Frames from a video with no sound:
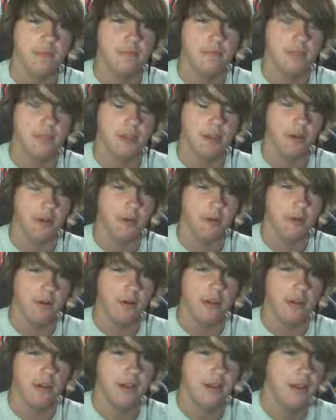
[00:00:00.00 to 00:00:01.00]
So,
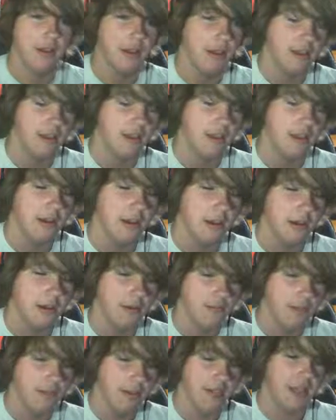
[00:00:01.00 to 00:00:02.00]

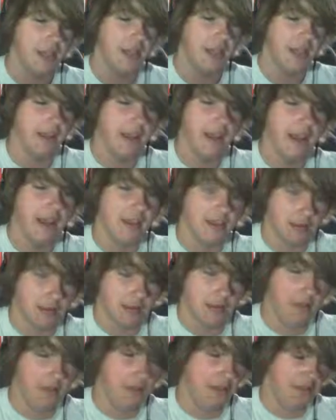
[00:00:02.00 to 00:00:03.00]
meaning, I,
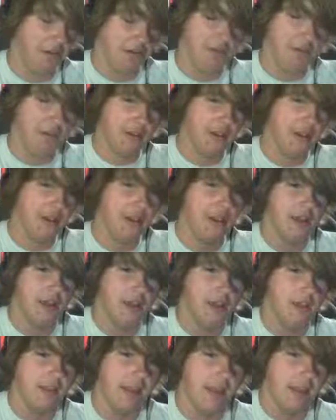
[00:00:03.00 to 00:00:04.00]
I think,
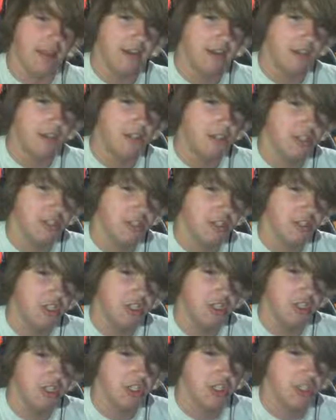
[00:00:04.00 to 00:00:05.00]
that
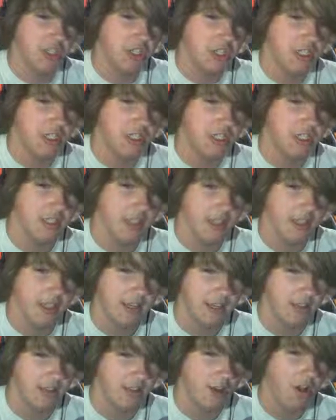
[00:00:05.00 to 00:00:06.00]
sh she's
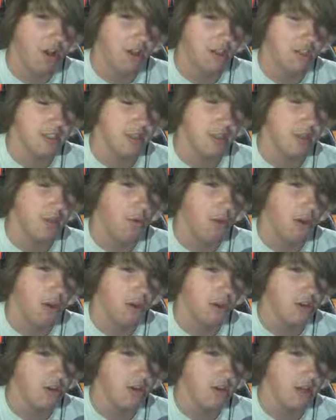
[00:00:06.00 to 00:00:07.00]
like lost in the
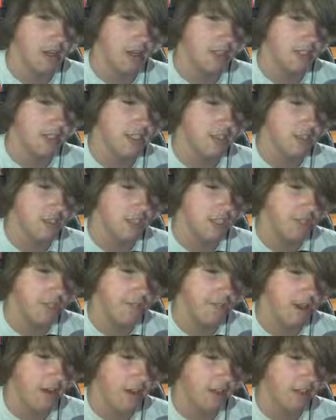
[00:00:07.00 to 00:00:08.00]
water, but until she
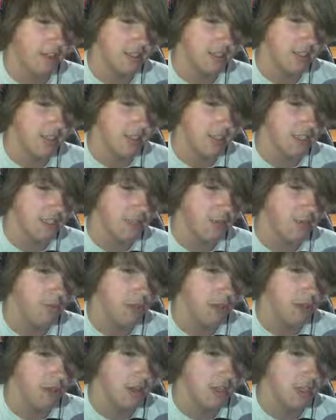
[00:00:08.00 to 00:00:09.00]
finds that
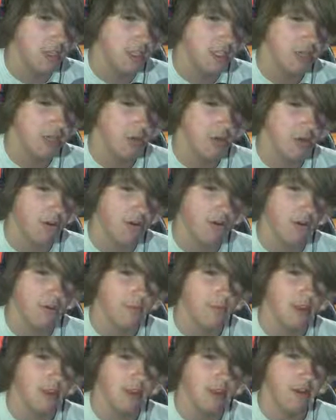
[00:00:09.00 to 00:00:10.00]
someone, she won't go
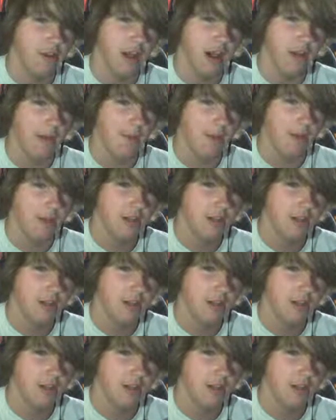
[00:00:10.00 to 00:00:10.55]
up to the top.